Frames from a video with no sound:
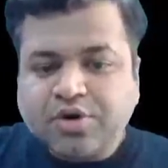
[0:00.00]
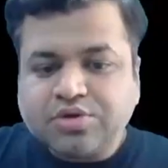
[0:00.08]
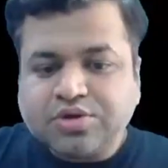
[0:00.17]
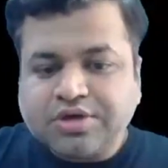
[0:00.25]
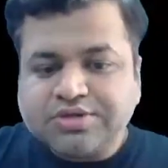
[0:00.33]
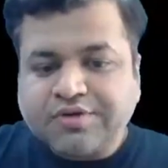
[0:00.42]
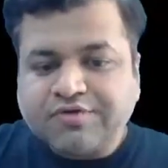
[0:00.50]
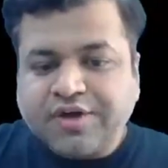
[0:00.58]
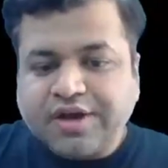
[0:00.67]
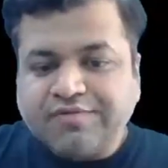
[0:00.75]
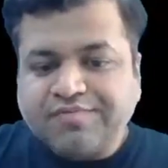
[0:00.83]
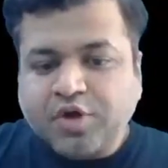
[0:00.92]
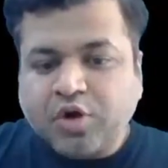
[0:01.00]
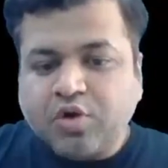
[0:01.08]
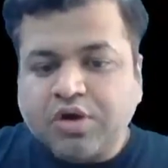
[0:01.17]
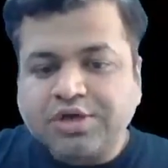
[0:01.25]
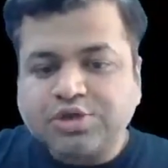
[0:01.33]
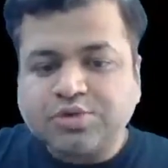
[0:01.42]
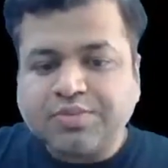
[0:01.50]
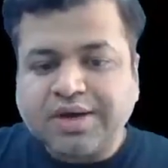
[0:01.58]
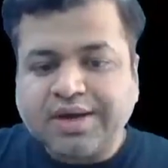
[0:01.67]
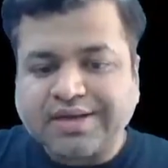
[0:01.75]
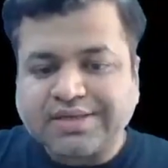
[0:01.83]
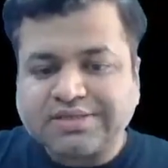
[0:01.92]
2005 whole raised to power
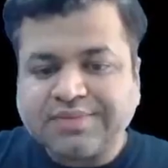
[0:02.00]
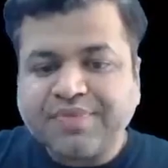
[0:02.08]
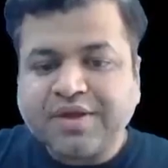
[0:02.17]
x,